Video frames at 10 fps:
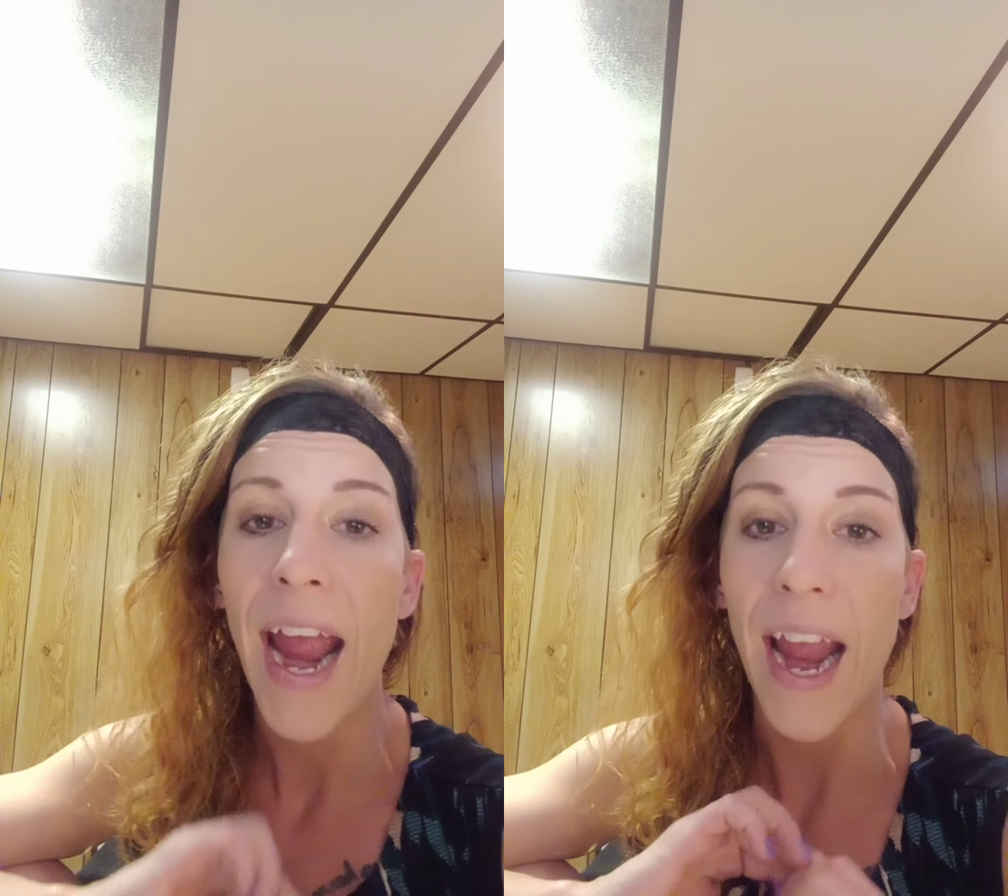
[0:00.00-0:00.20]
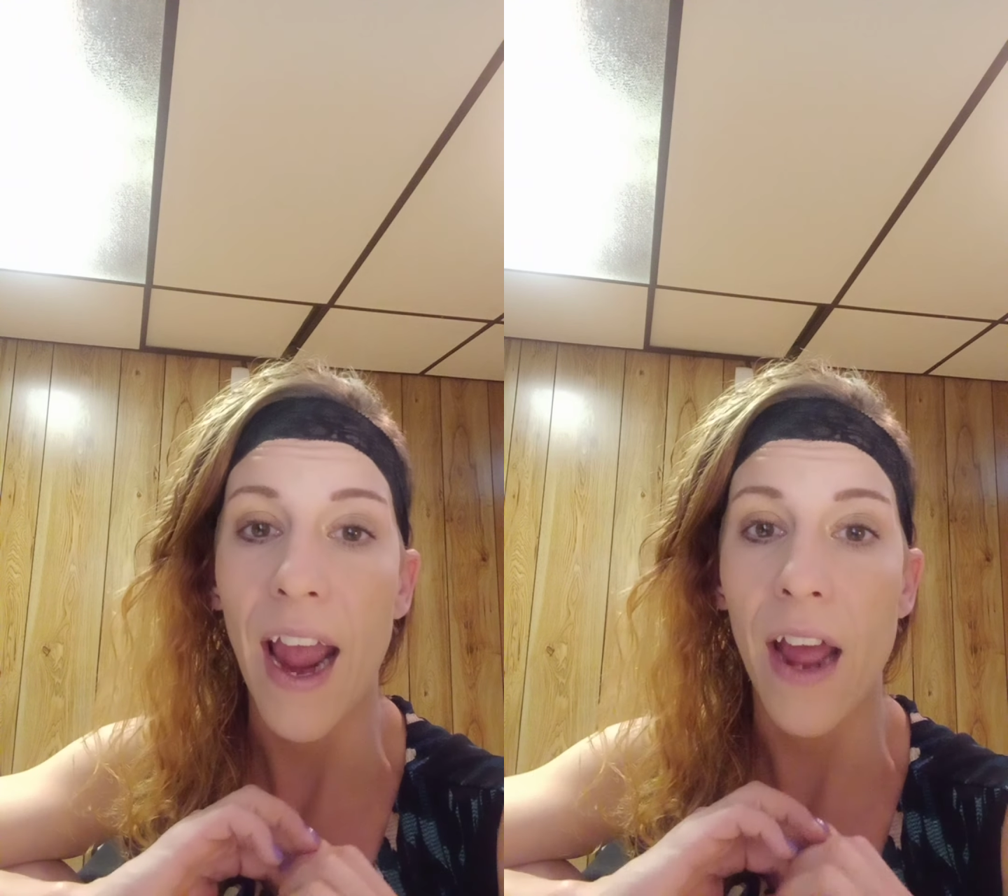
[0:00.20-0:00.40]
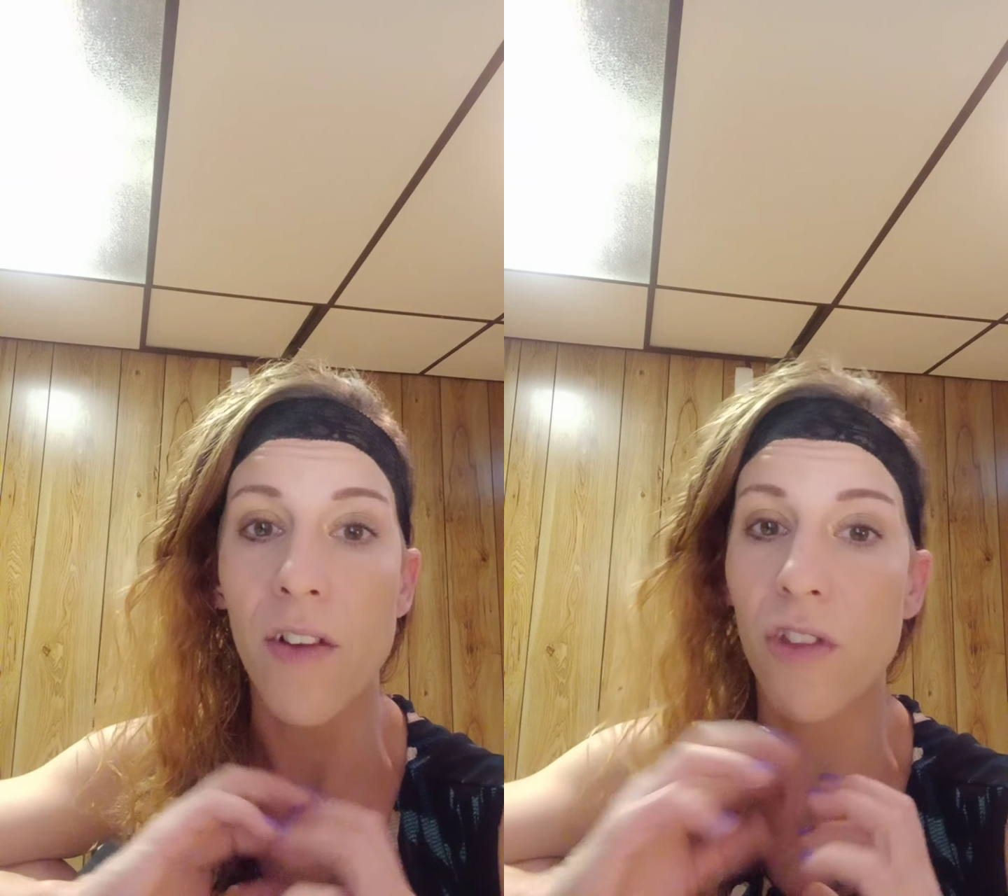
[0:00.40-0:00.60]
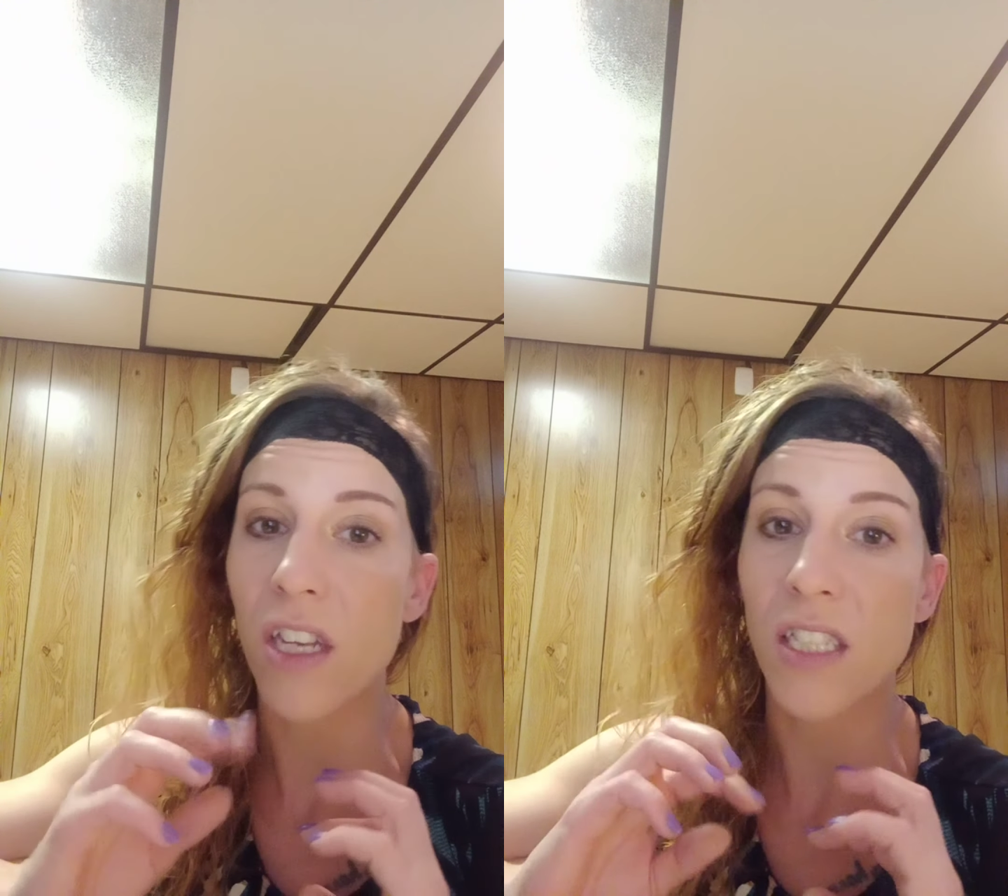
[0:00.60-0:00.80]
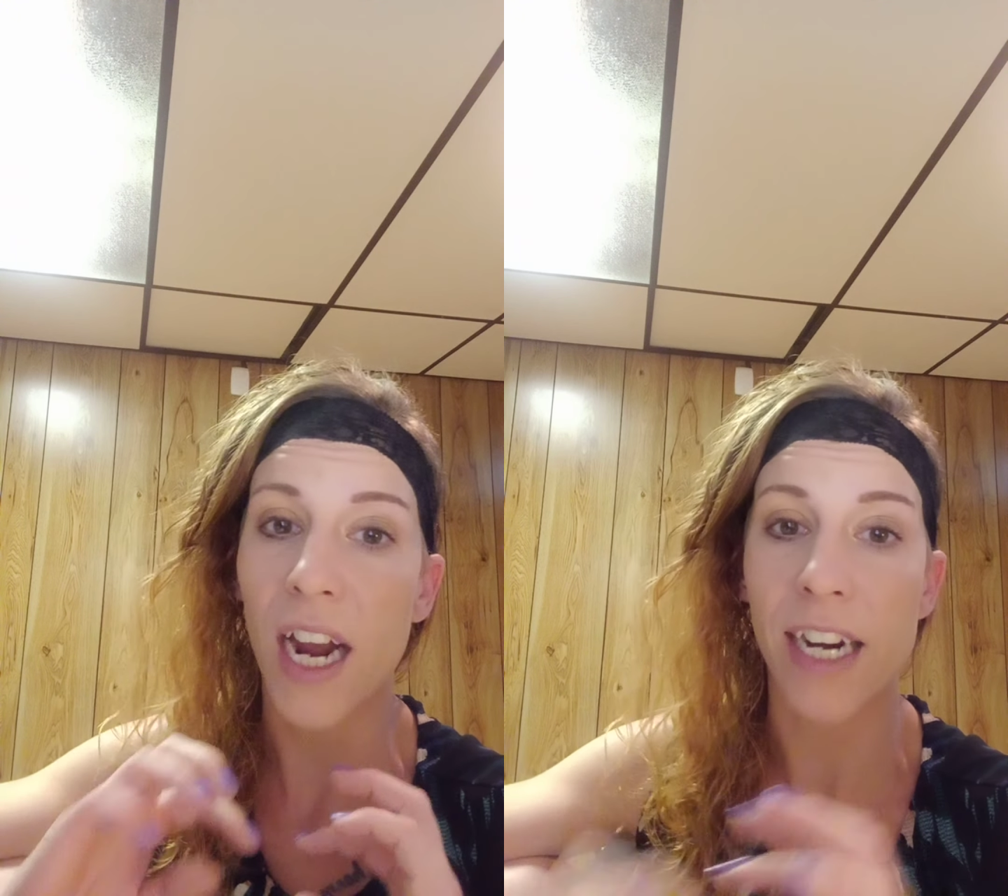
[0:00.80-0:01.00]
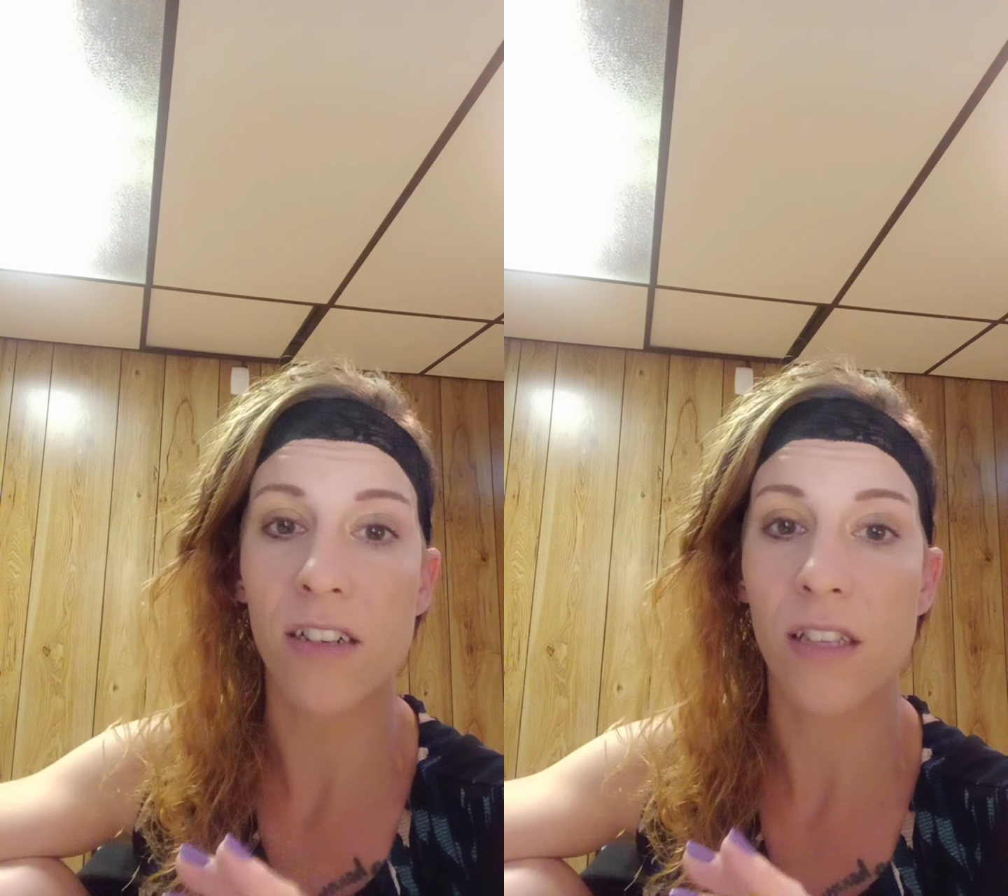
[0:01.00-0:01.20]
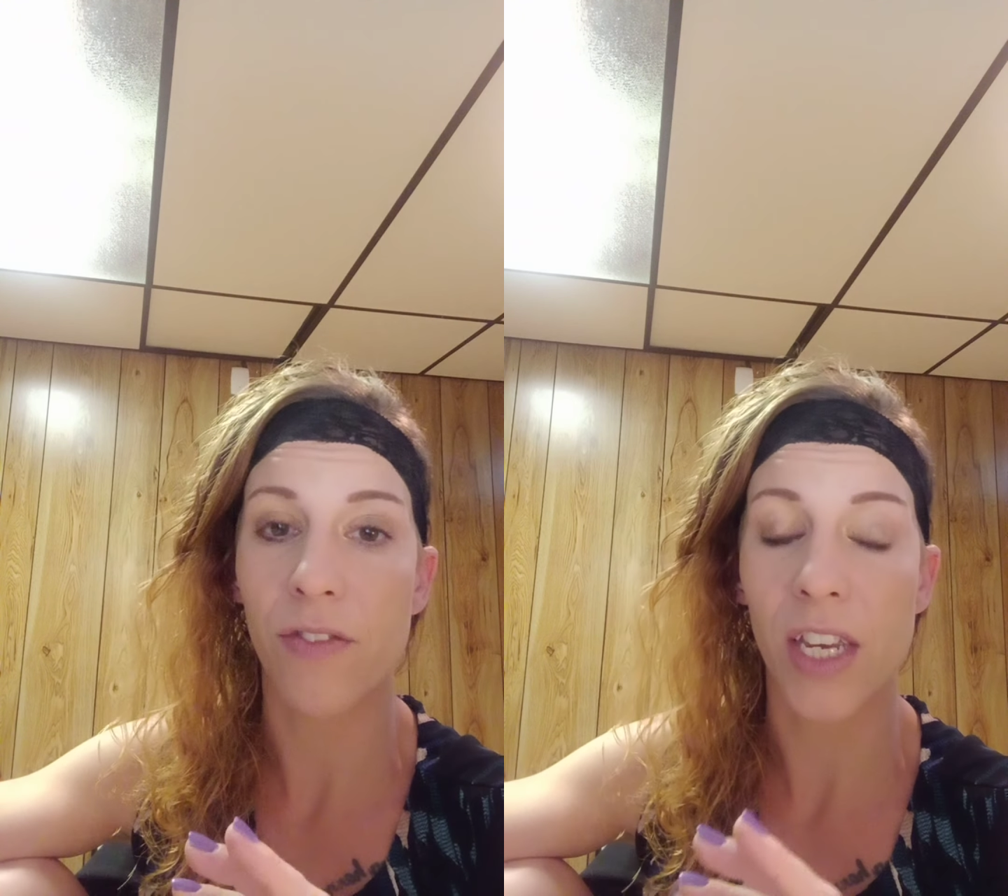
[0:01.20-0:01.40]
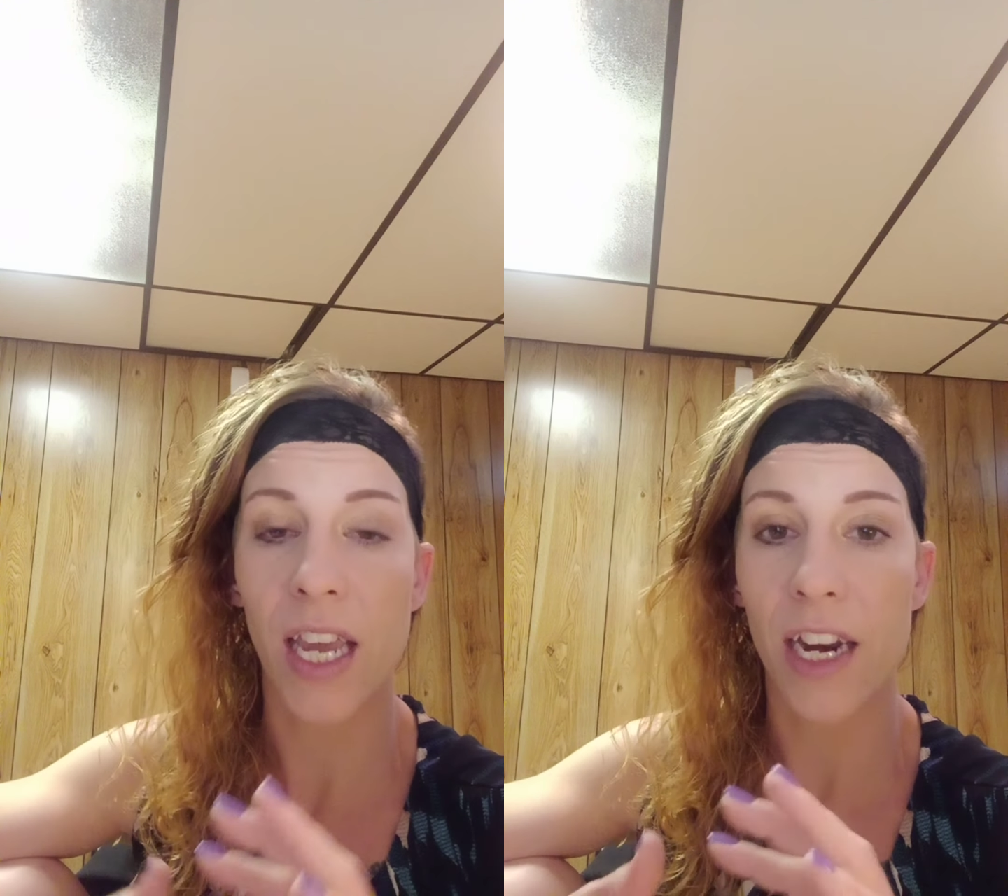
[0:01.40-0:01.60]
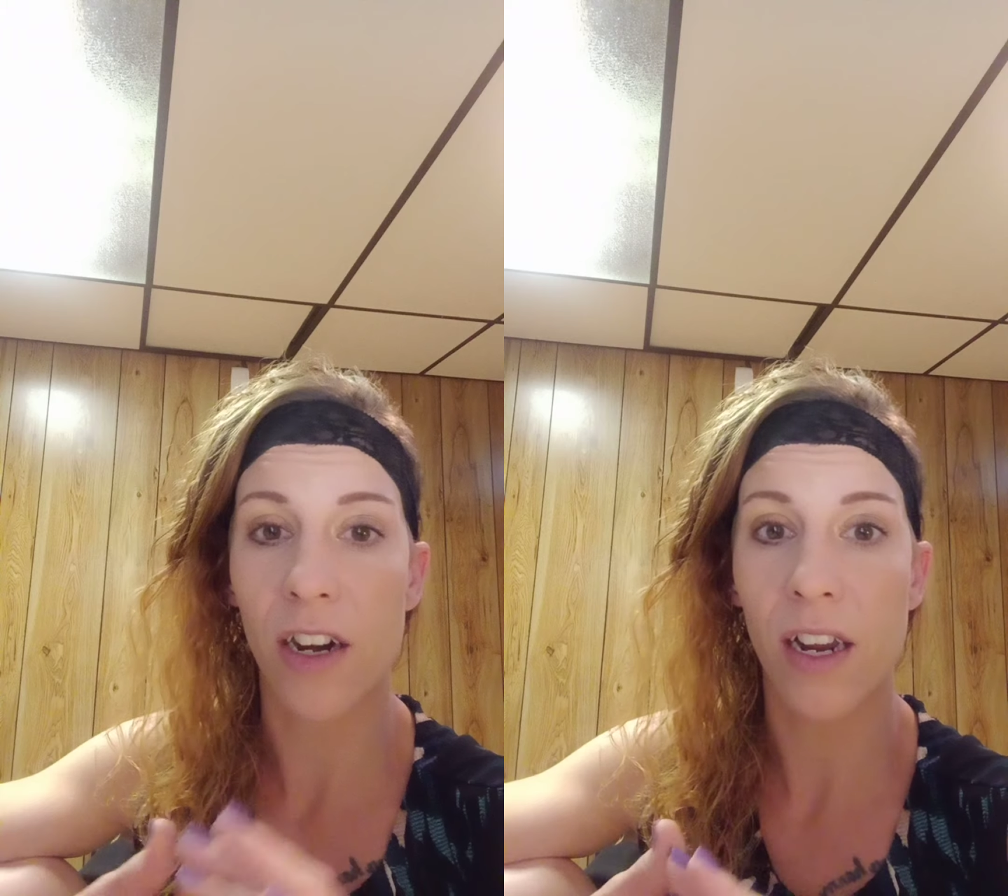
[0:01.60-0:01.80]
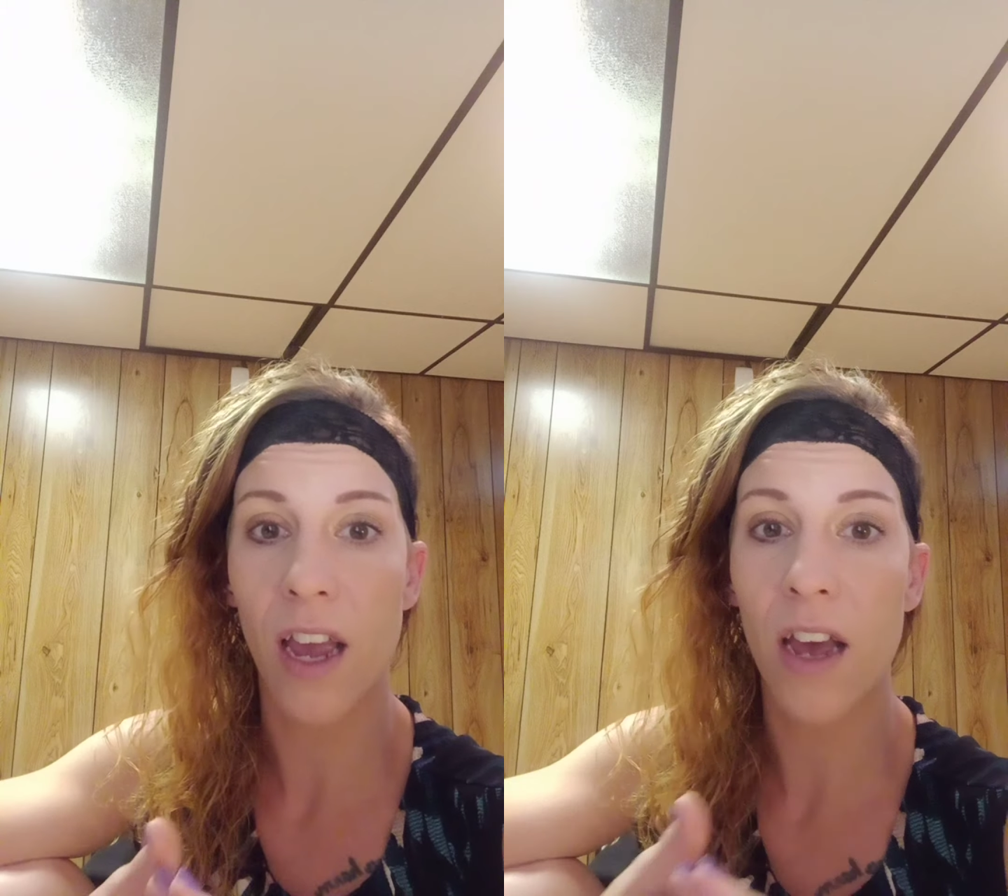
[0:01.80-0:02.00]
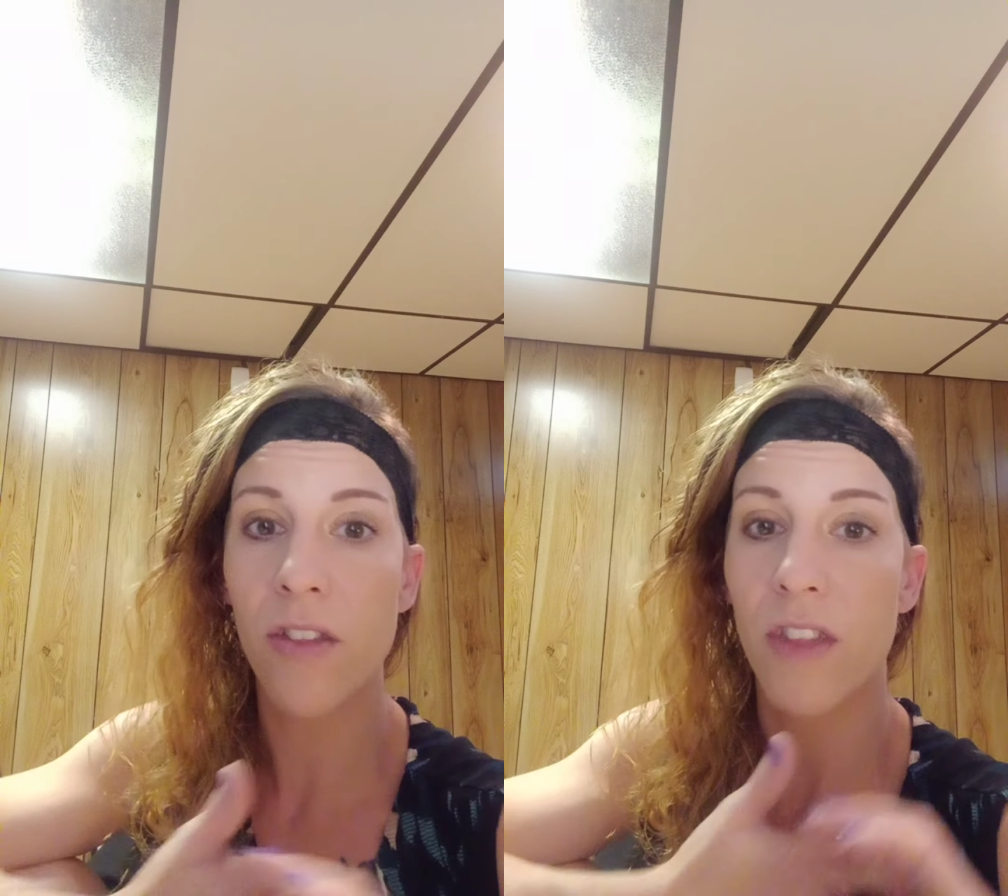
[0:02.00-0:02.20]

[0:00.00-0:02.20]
and the entire living area